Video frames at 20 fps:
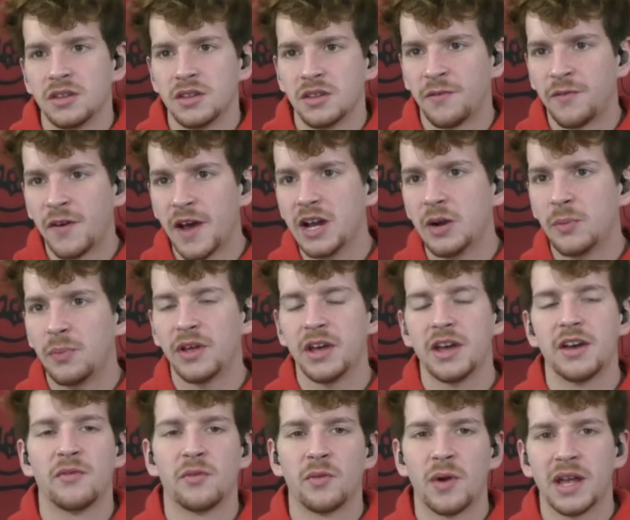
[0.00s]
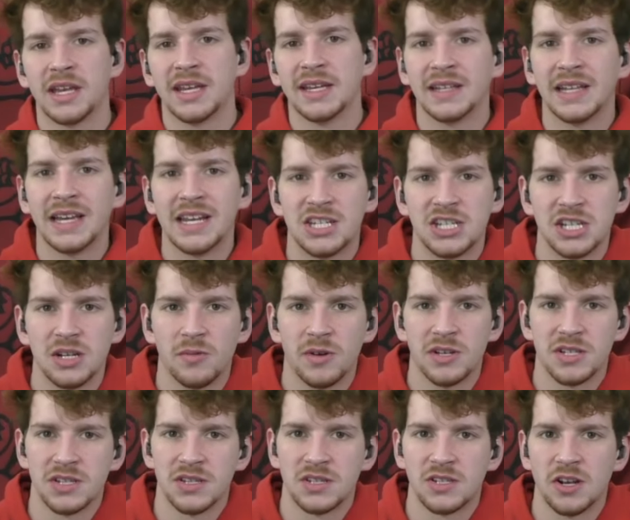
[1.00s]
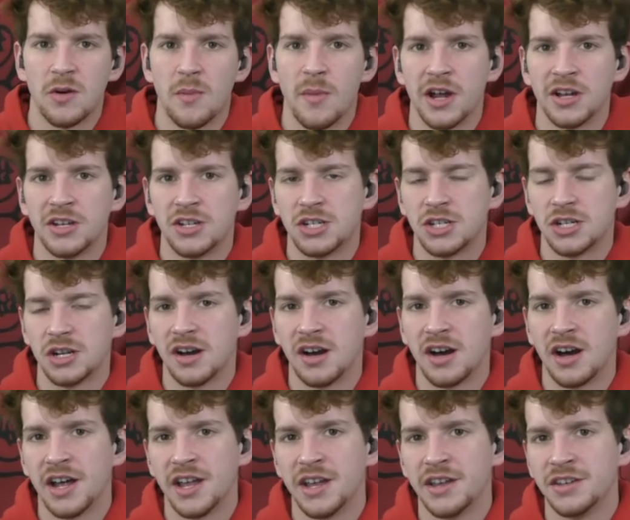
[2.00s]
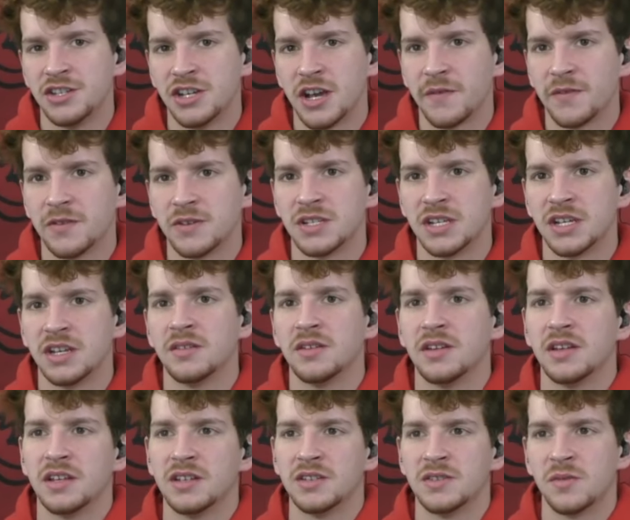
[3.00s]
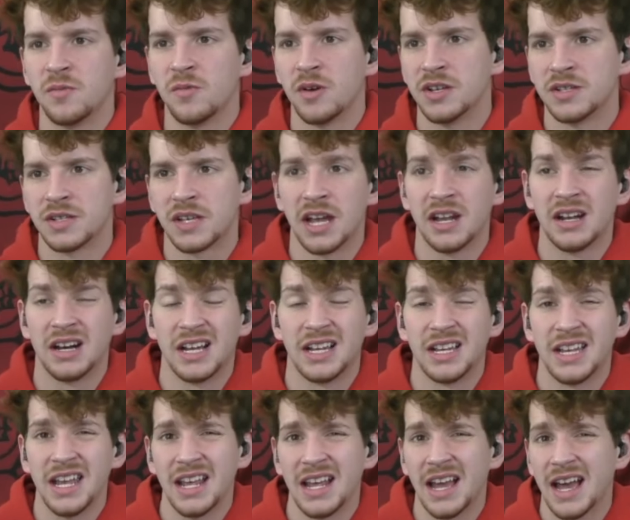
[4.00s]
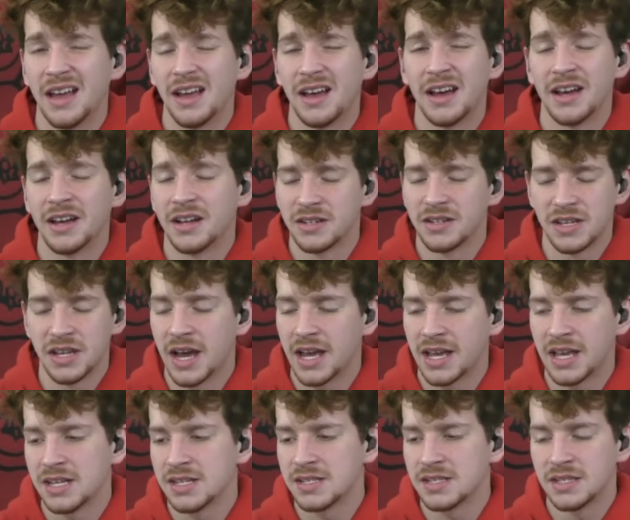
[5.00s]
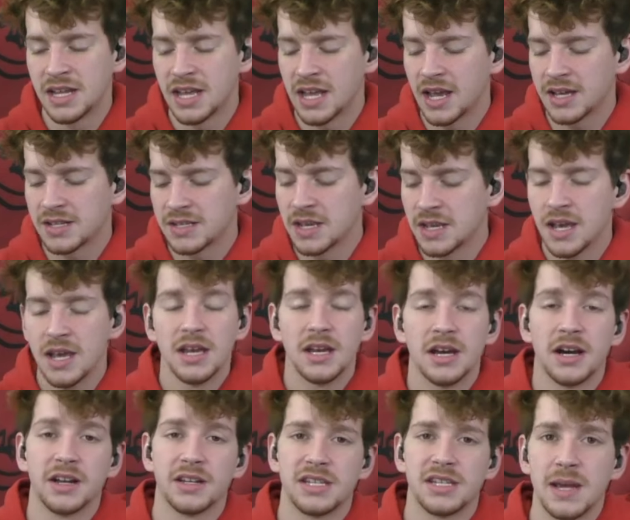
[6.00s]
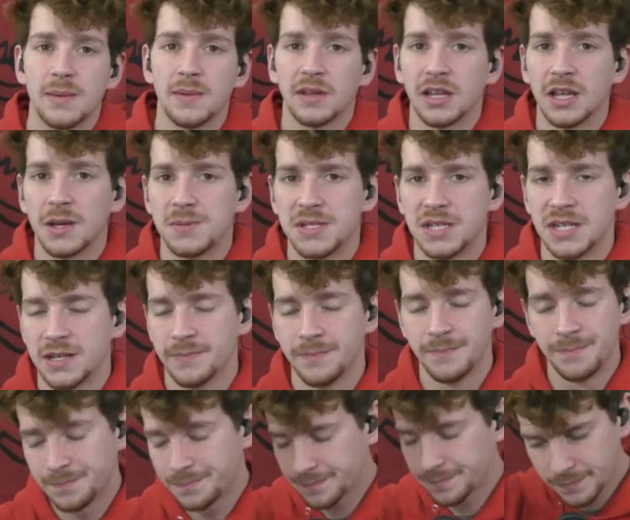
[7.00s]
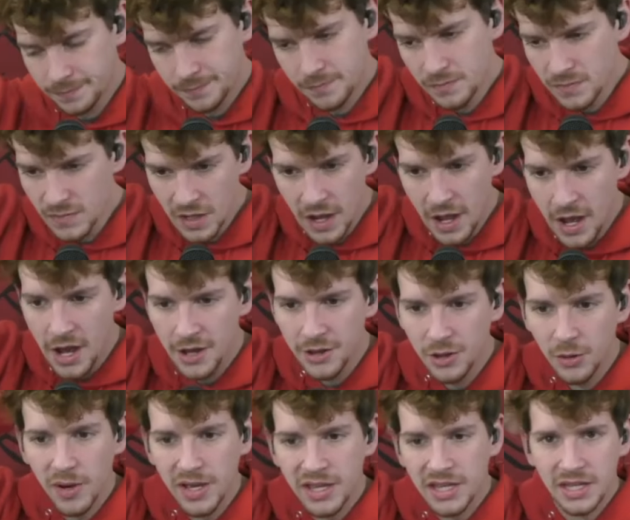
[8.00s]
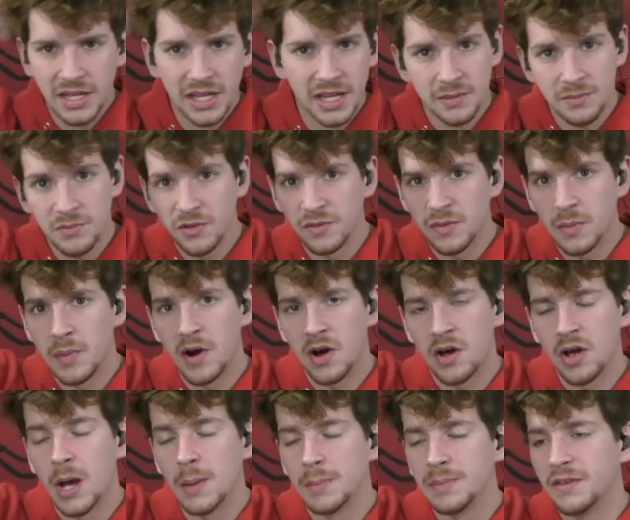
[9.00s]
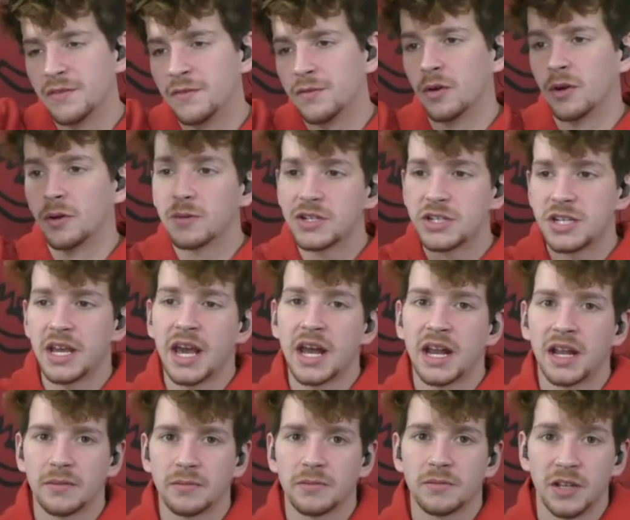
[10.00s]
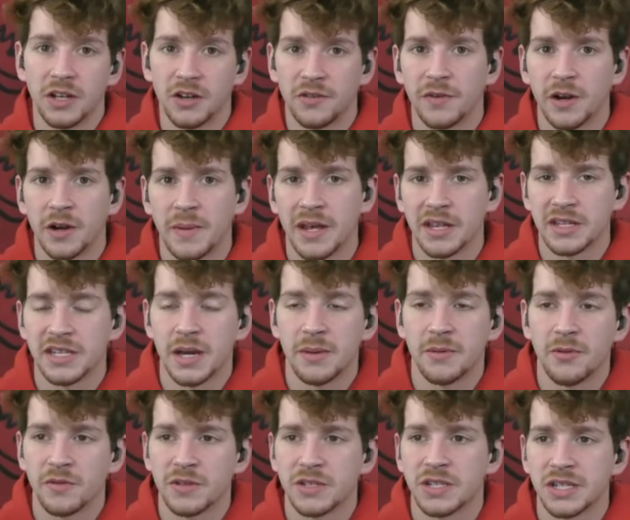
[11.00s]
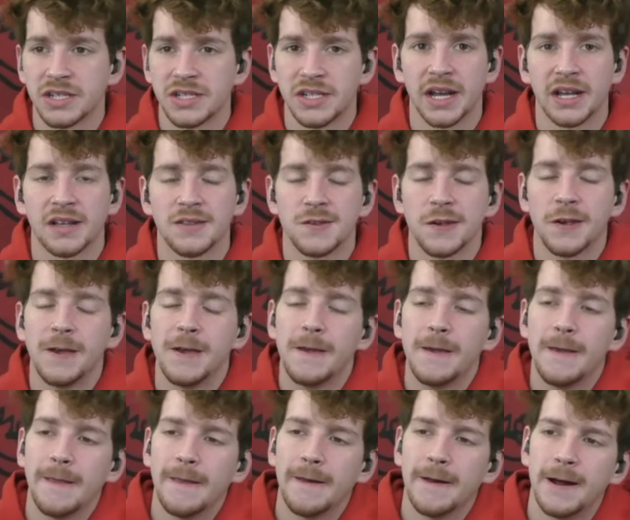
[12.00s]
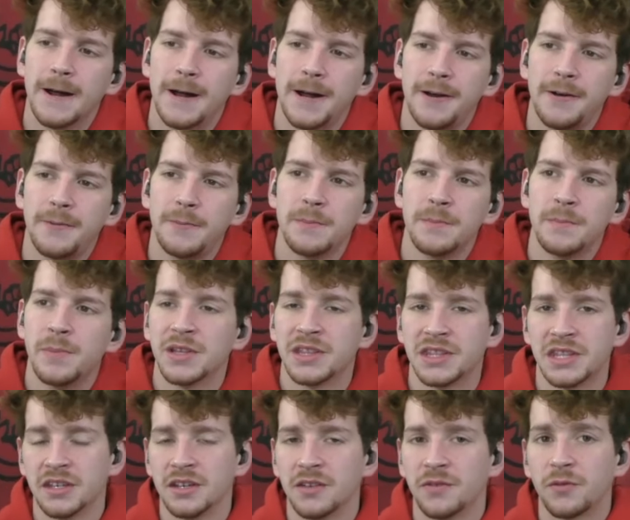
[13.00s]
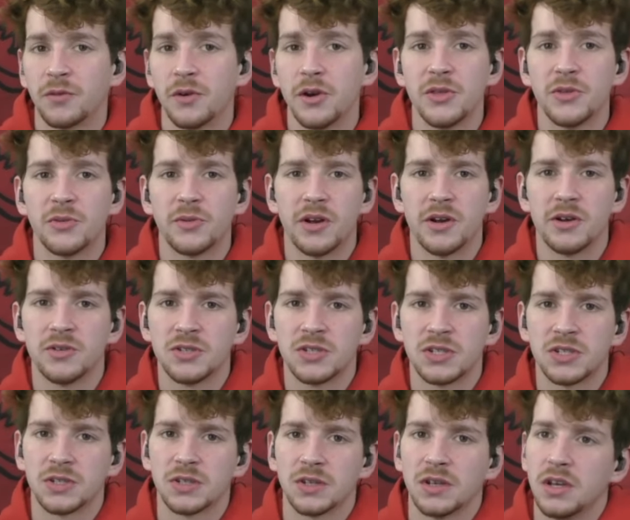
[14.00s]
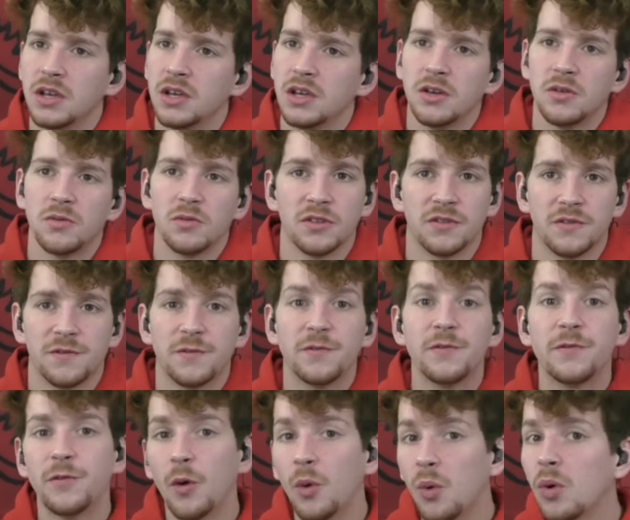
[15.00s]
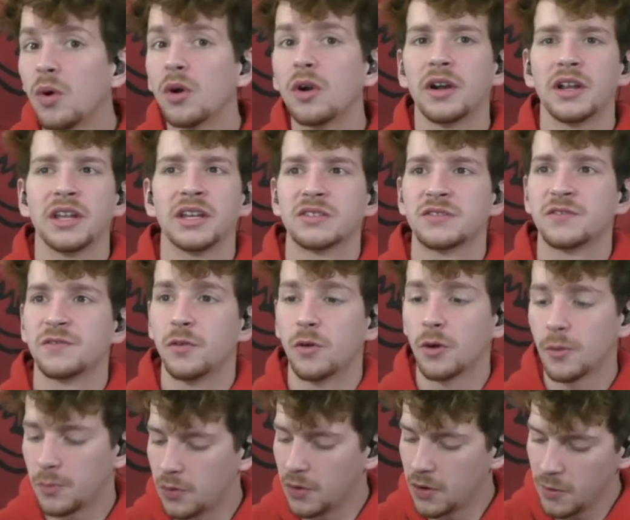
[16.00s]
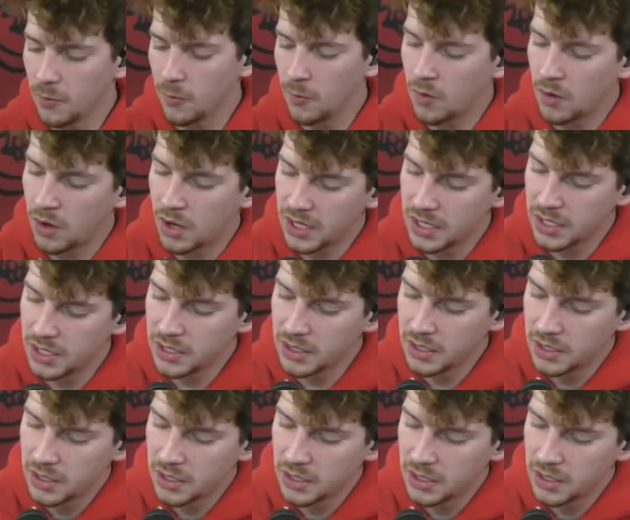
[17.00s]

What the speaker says: final play of regulation wasn't so much on Jefferson as it was kind of on Nate Heisey, on Taman Lipsy, the way that they moved the ball up the floor, which they had a fair amount of time, over 6 seconds. But the free throws with 4, I think it's 4.1.